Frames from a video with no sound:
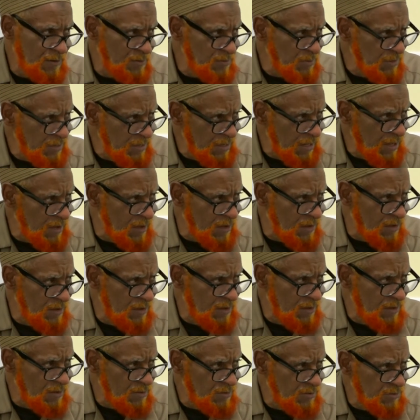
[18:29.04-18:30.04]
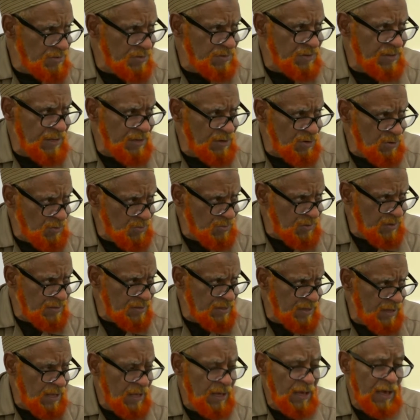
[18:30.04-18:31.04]
No, you just can't do
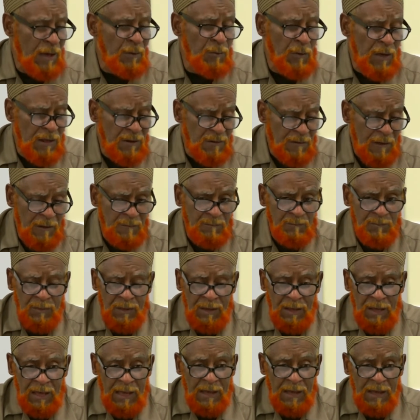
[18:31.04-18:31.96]
things like that.